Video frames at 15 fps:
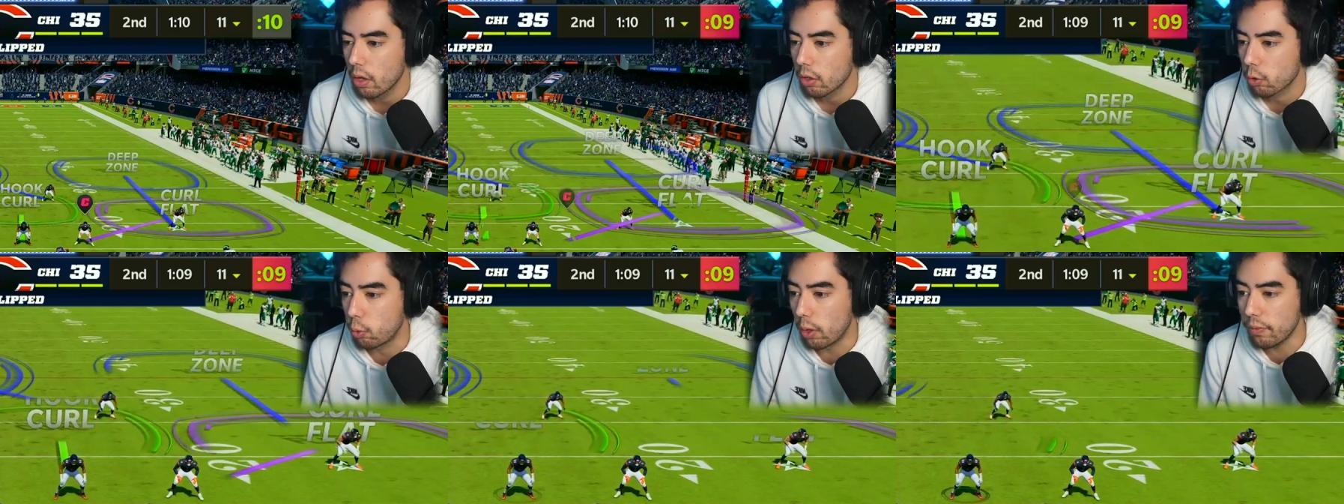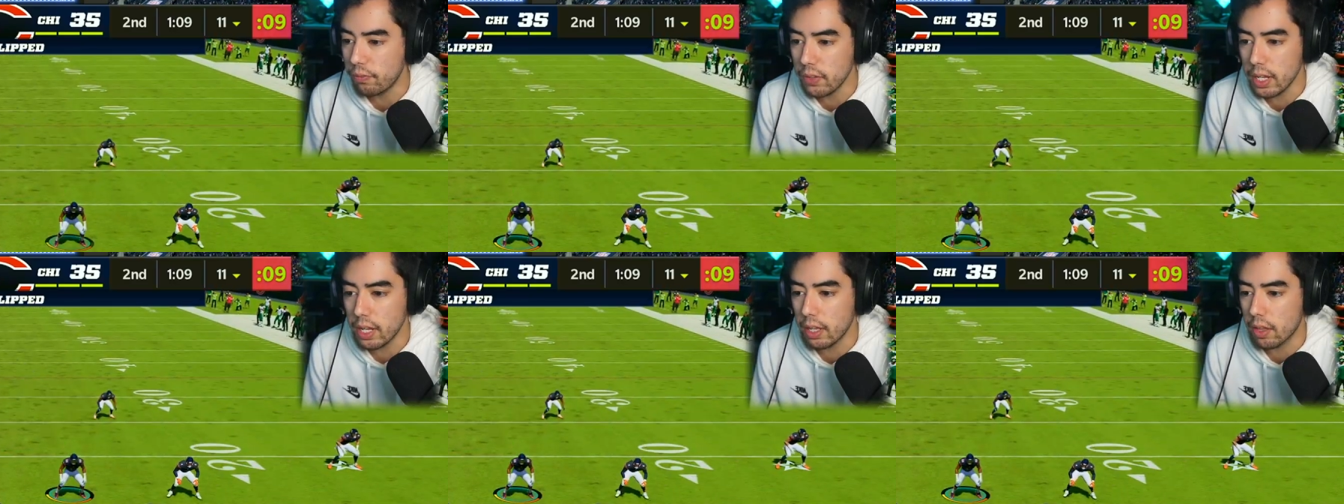
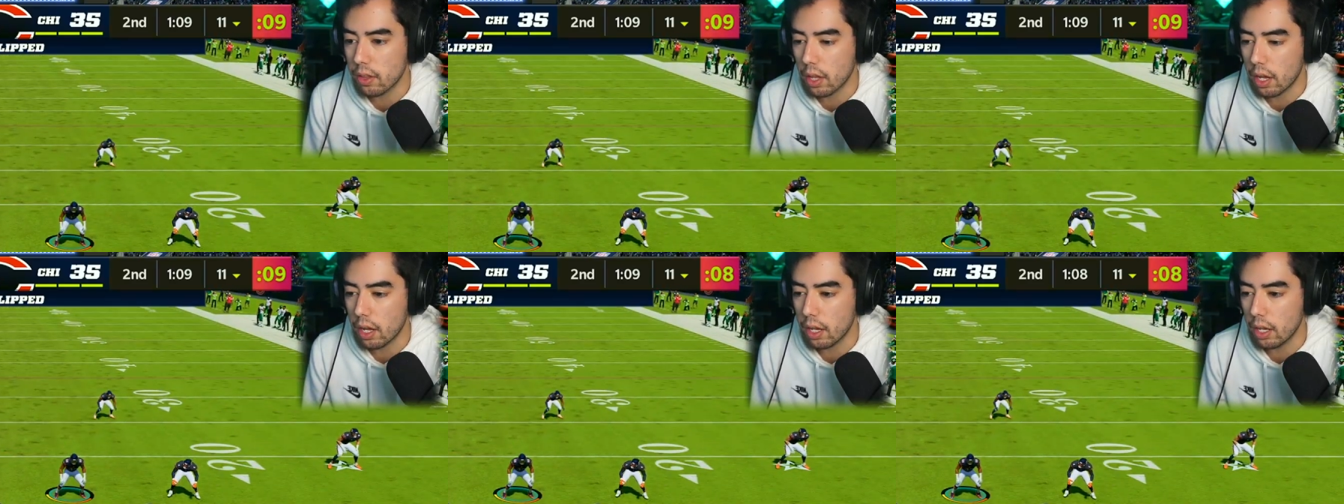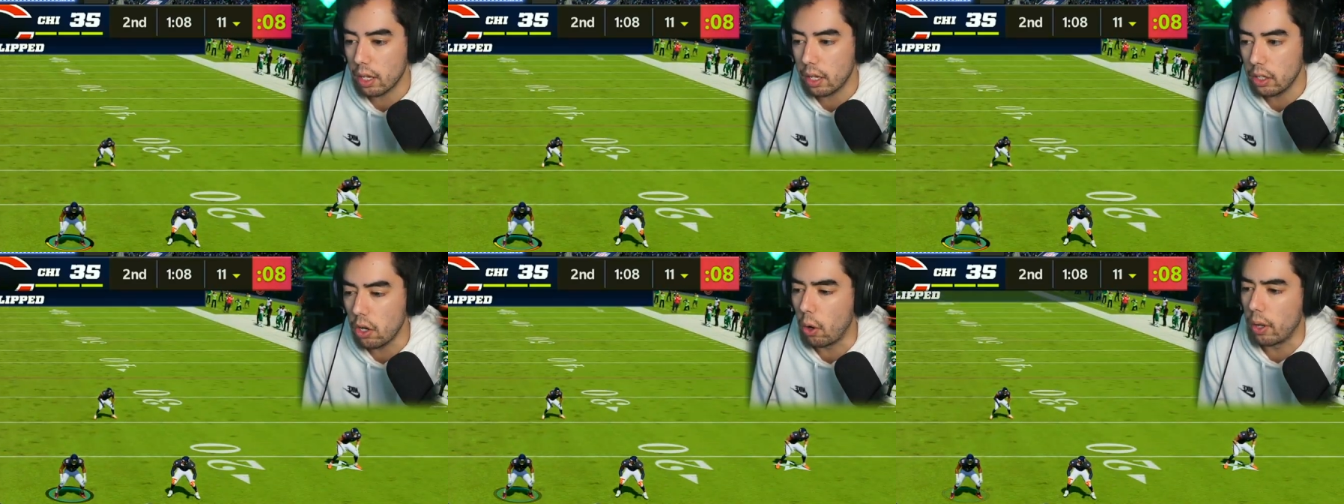Griffey is,
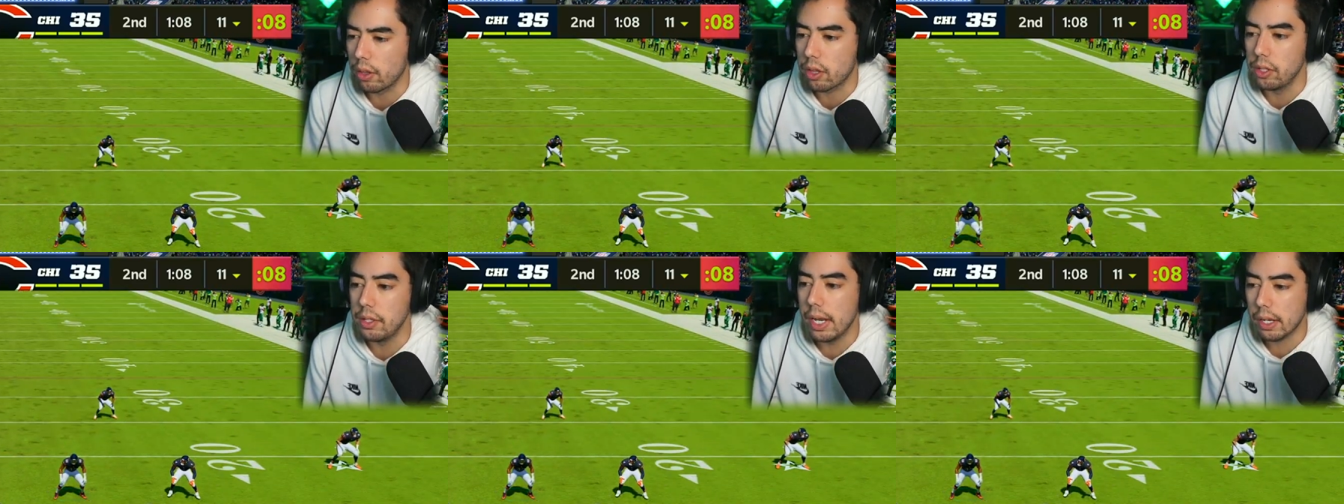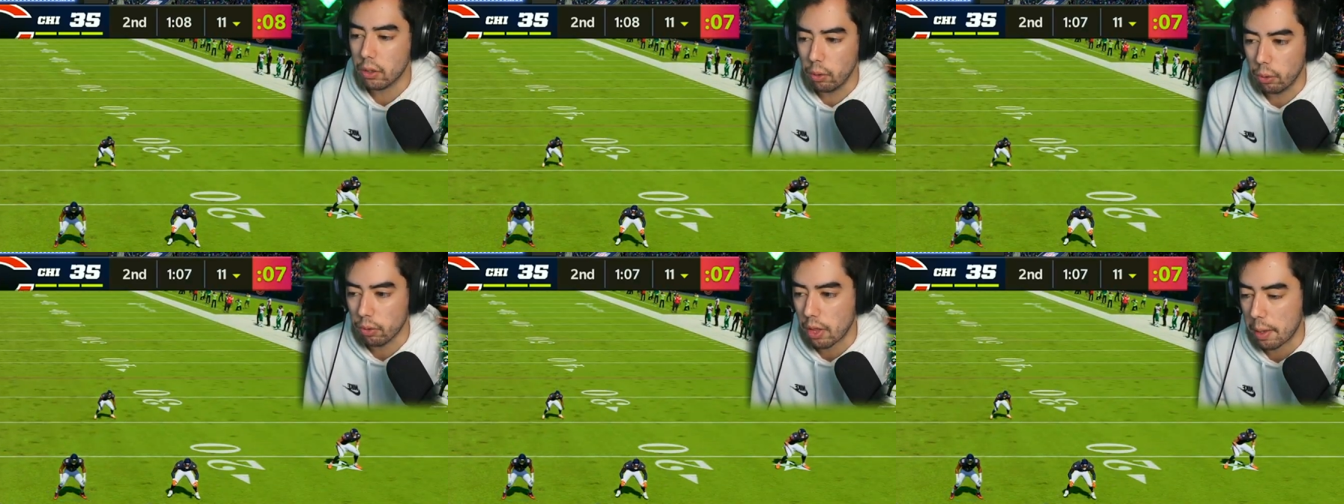no, it's Nichols,